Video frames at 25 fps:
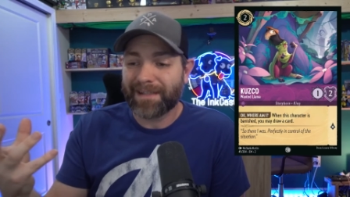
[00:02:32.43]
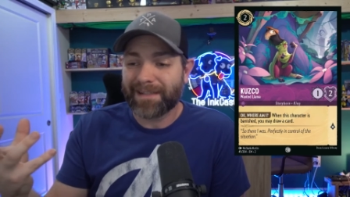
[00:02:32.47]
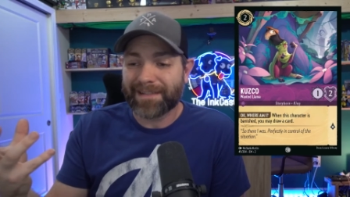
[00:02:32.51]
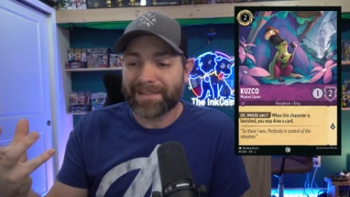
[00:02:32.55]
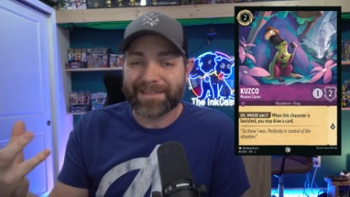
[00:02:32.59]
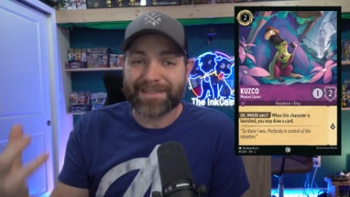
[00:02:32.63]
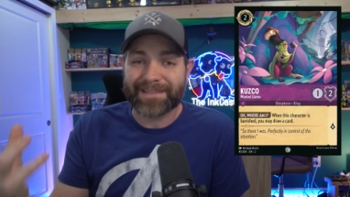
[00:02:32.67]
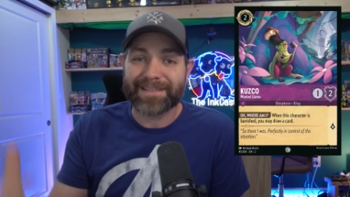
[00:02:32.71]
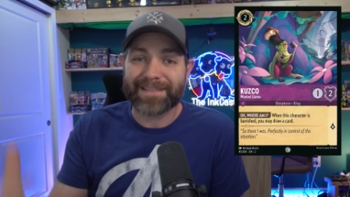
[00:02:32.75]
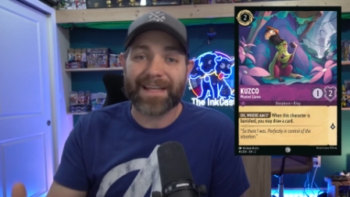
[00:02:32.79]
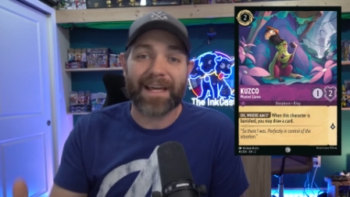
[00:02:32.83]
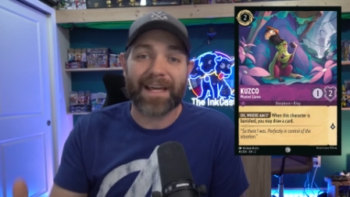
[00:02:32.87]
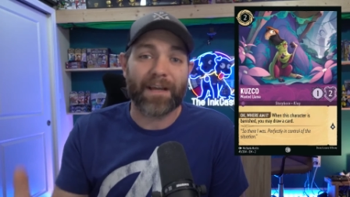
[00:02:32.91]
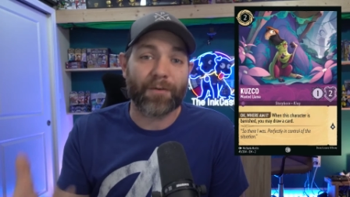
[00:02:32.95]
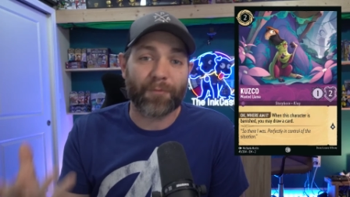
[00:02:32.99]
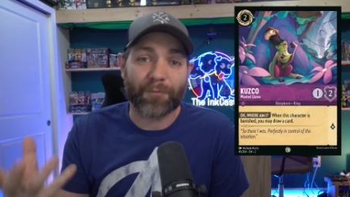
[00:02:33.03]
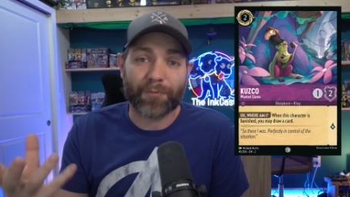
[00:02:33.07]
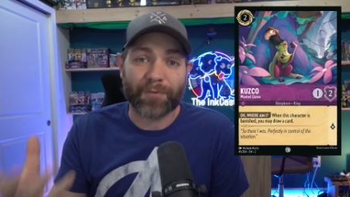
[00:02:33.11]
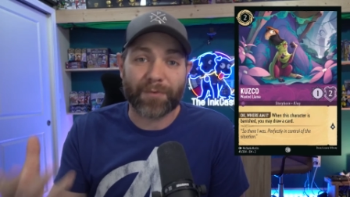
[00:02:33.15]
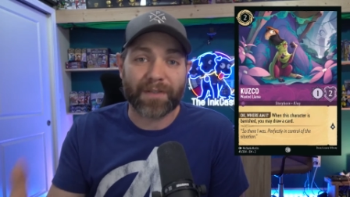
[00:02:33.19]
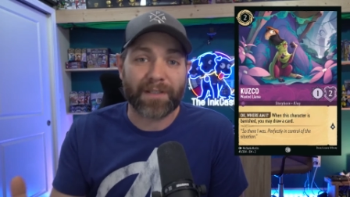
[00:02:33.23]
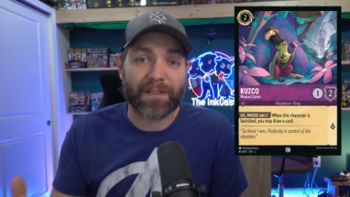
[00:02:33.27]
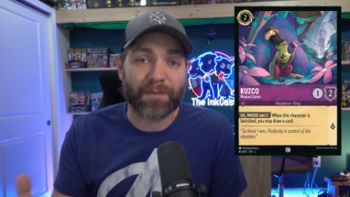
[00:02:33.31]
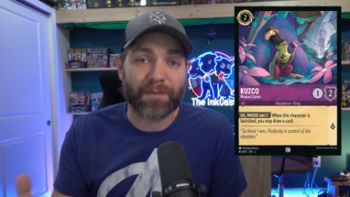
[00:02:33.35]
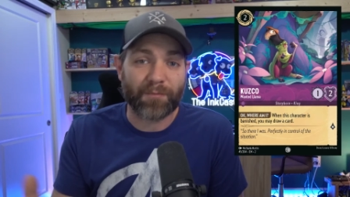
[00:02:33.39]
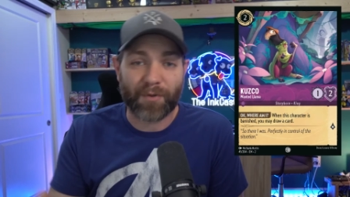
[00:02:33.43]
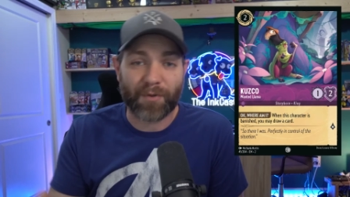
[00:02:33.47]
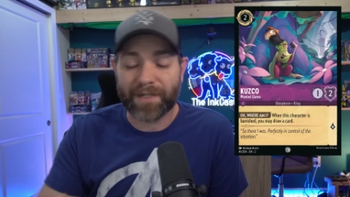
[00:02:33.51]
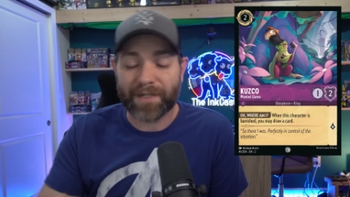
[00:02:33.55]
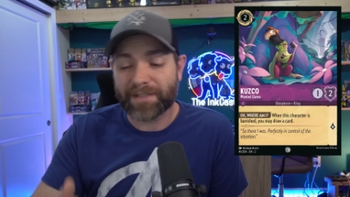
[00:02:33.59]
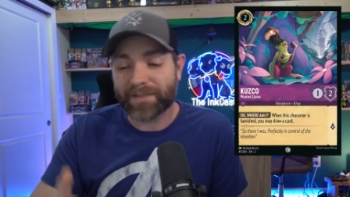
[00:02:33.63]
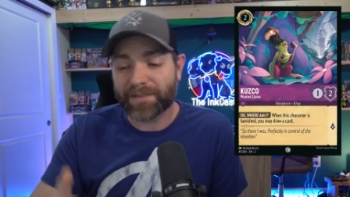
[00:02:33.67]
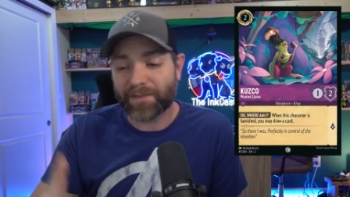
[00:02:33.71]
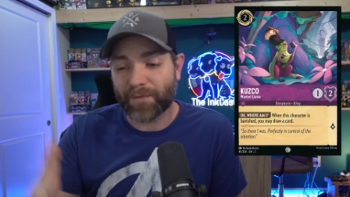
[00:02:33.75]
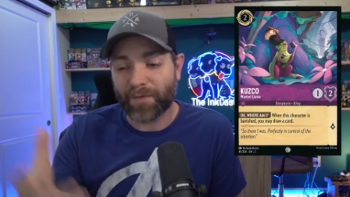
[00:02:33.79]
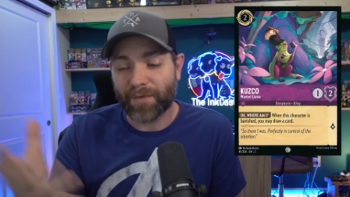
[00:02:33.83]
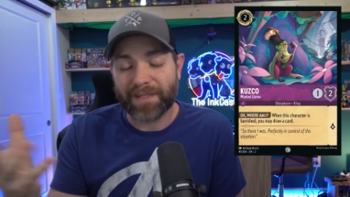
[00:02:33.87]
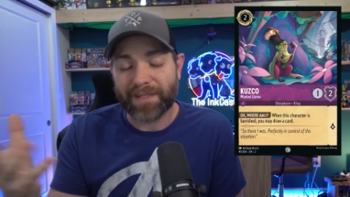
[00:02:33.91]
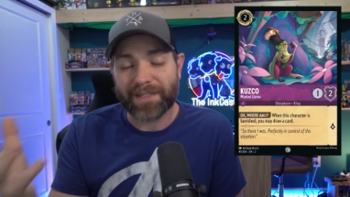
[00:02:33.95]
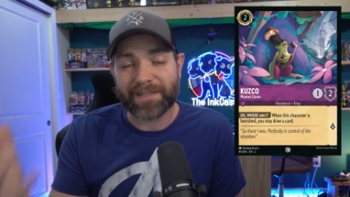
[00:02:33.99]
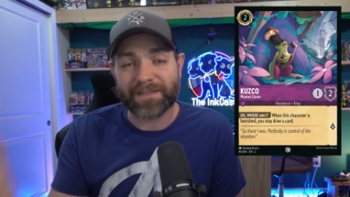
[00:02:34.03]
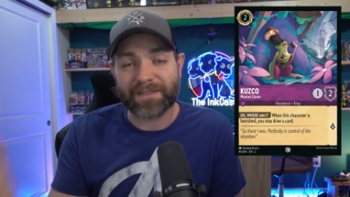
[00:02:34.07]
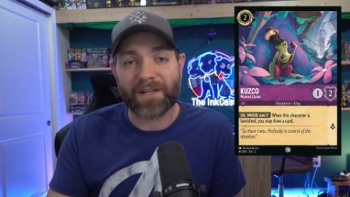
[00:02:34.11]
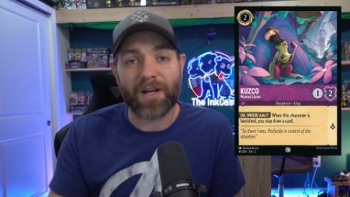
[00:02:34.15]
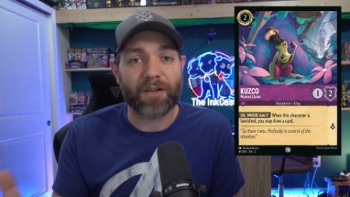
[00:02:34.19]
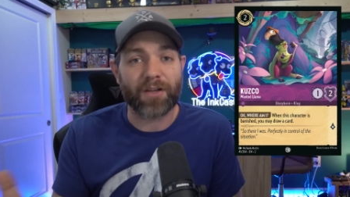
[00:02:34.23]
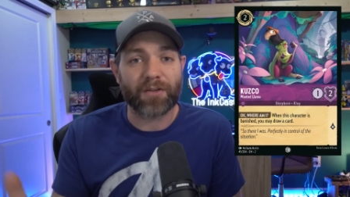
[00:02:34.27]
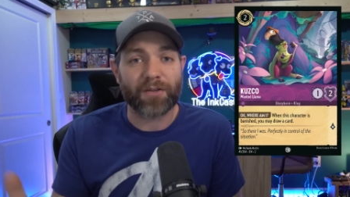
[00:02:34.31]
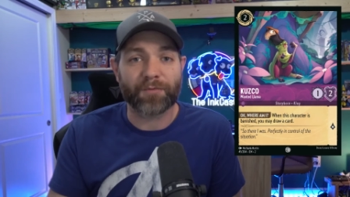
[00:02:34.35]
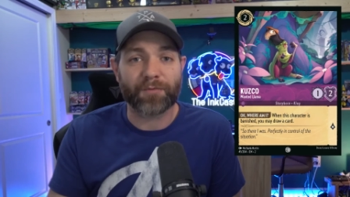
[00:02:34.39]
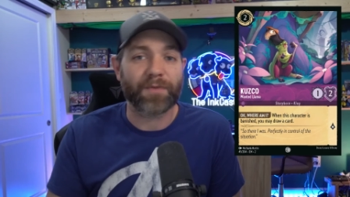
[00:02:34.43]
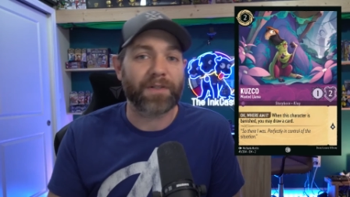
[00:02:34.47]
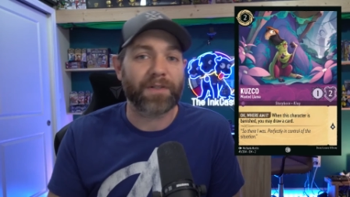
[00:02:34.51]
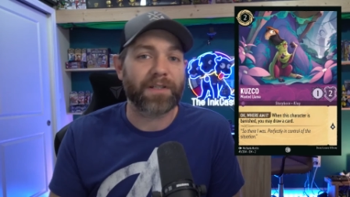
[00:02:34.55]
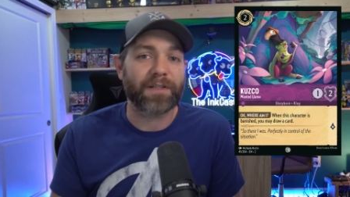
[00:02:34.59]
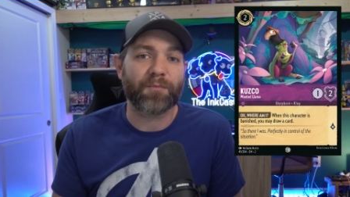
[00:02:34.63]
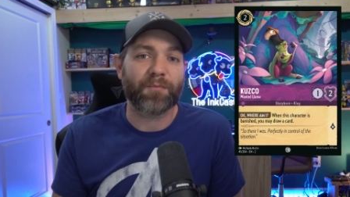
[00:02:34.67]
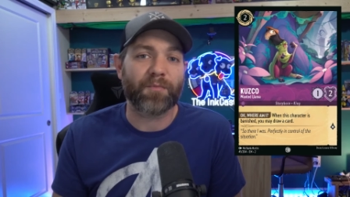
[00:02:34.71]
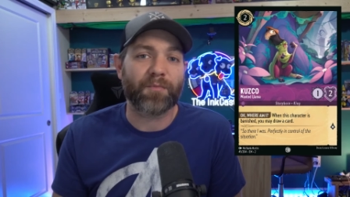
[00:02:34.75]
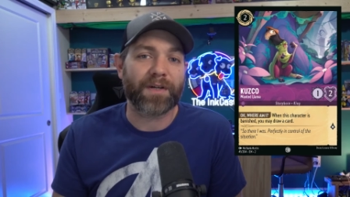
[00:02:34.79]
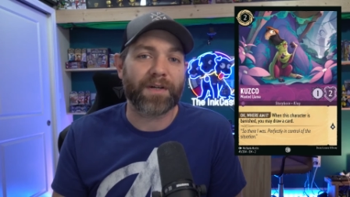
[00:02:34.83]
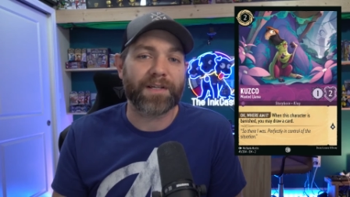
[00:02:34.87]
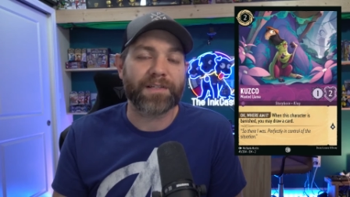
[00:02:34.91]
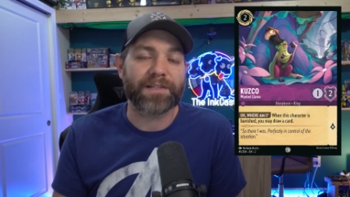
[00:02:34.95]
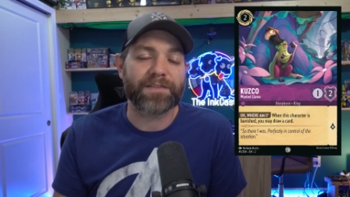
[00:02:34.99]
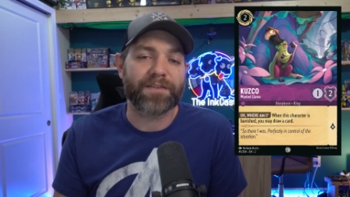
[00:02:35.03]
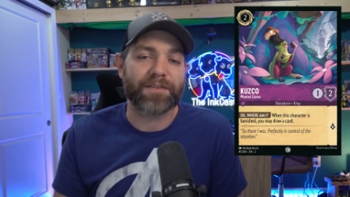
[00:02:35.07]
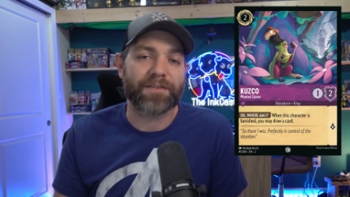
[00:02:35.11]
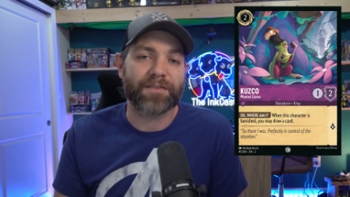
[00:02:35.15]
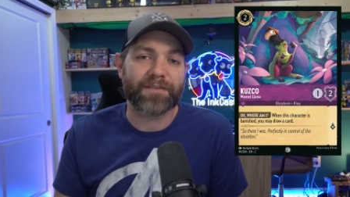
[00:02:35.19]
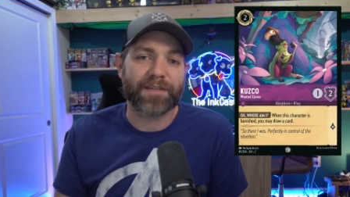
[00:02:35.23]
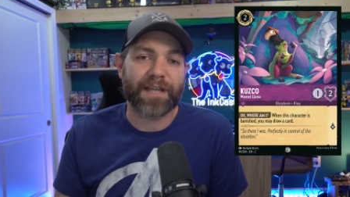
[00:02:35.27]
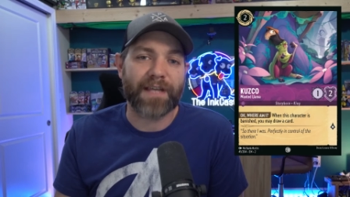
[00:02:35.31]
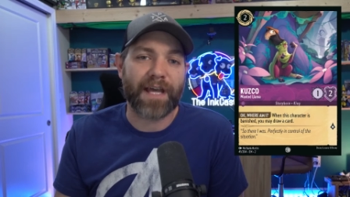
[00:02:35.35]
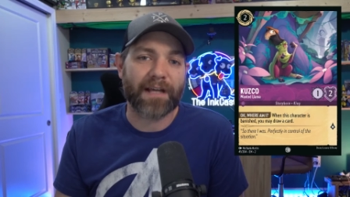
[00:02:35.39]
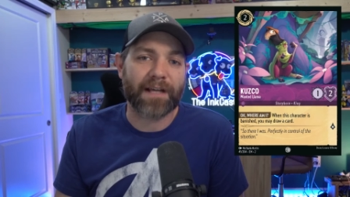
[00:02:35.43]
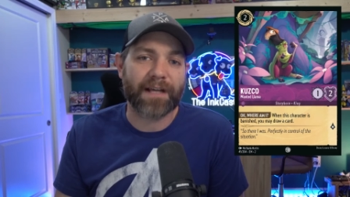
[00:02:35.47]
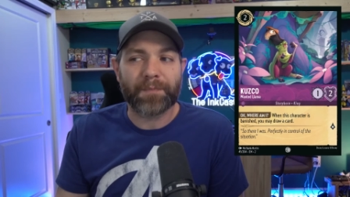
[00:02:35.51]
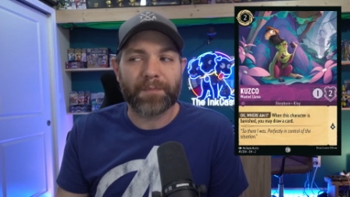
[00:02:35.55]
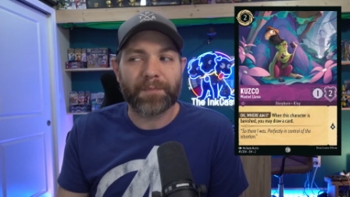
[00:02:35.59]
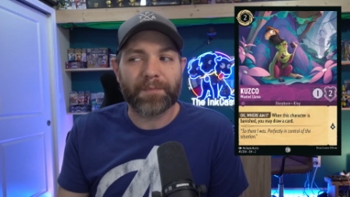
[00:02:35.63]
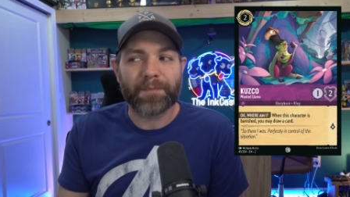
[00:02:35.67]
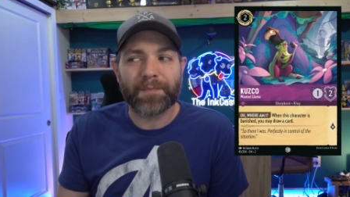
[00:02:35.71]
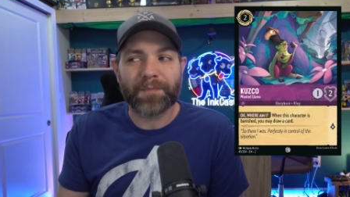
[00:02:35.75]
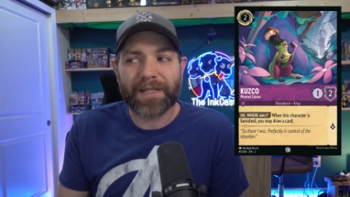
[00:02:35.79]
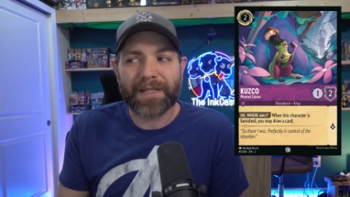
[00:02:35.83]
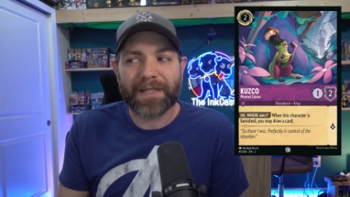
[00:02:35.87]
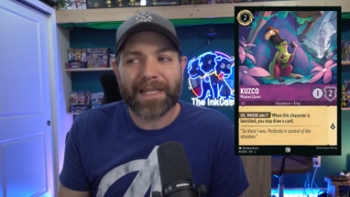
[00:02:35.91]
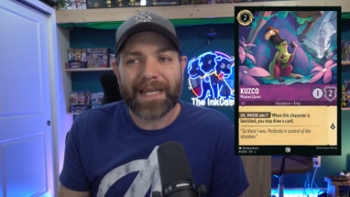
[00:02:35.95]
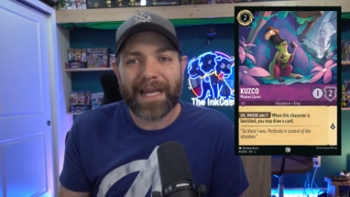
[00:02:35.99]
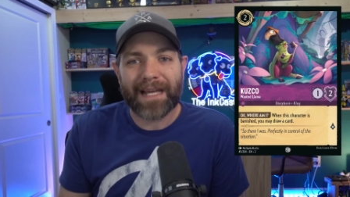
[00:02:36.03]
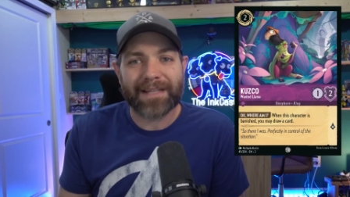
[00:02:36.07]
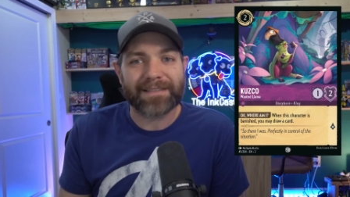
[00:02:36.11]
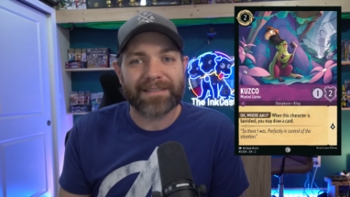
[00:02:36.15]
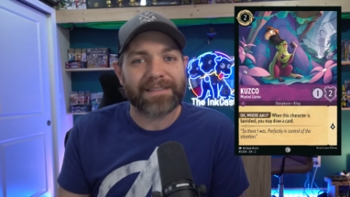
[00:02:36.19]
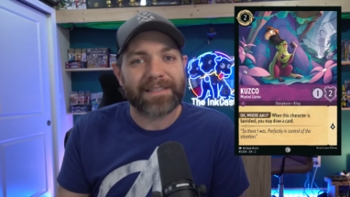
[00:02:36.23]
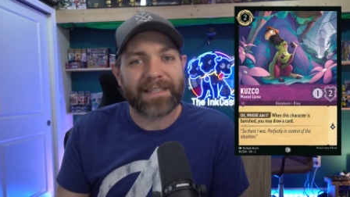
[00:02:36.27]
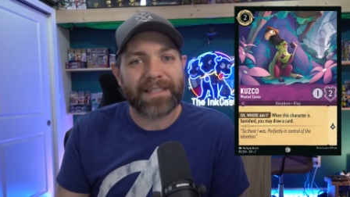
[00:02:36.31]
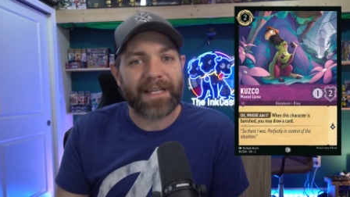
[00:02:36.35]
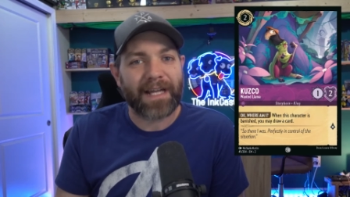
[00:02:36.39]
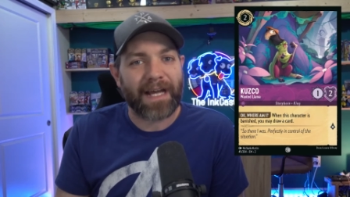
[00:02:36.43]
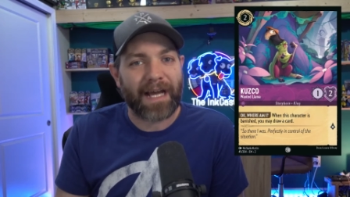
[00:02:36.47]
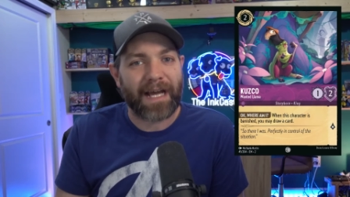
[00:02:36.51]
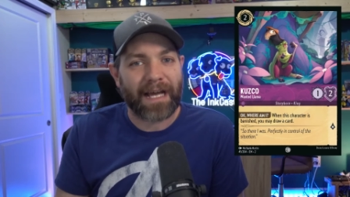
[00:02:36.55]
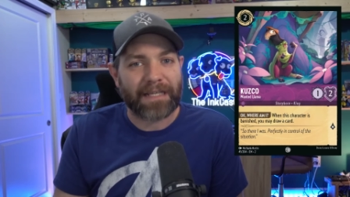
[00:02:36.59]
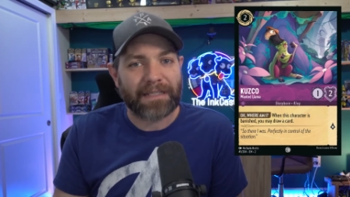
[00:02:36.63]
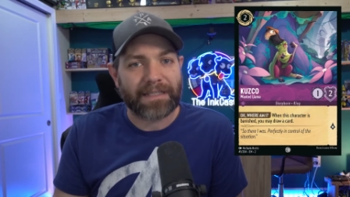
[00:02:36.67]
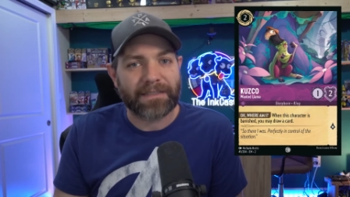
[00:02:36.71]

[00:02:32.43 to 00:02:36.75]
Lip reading: set really brings, or what this color really brings to your decks, but he has to die.